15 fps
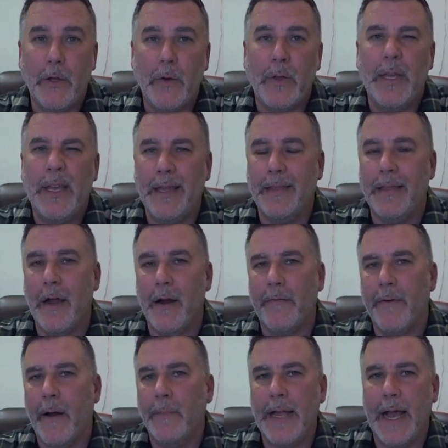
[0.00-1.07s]
you can get there
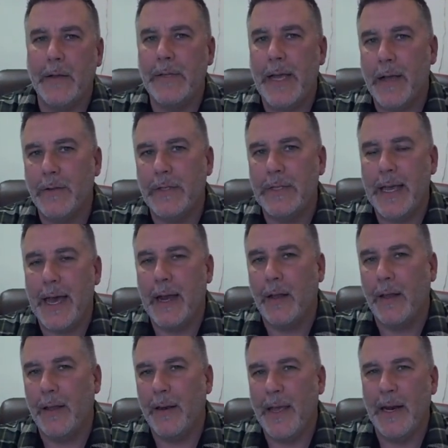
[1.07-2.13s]
from downtown
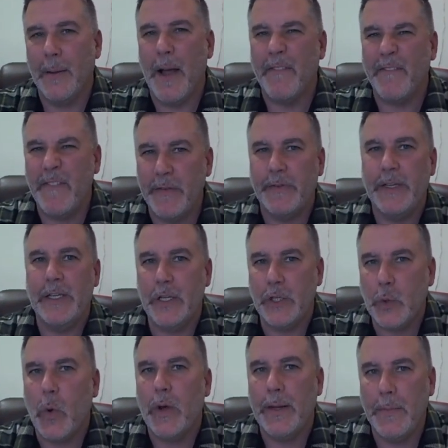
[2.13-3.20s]
Seattle in in about 15 to
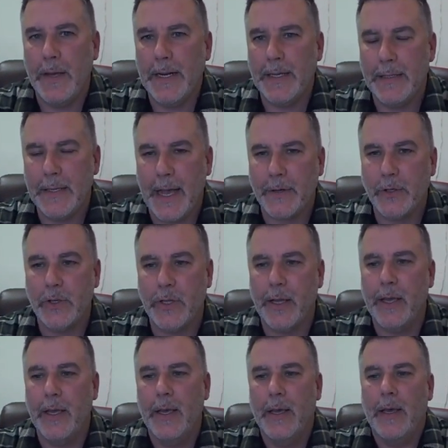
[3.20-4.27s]
20 minutes
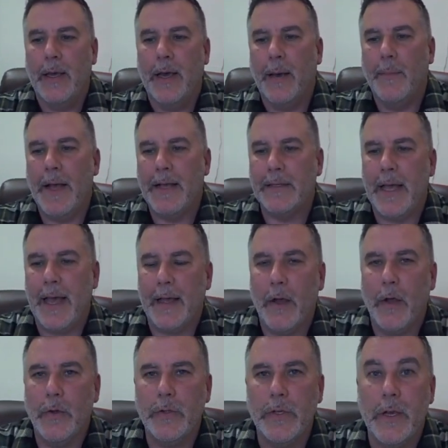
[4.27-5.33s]
actually, um, as that
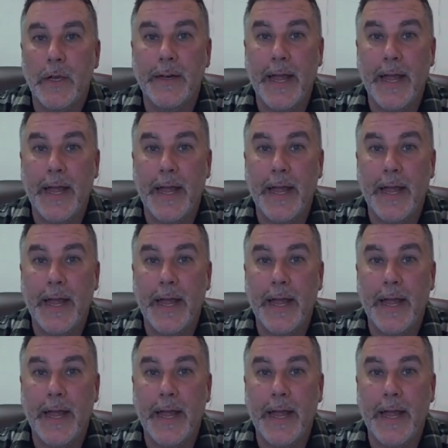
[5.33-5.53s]
goes.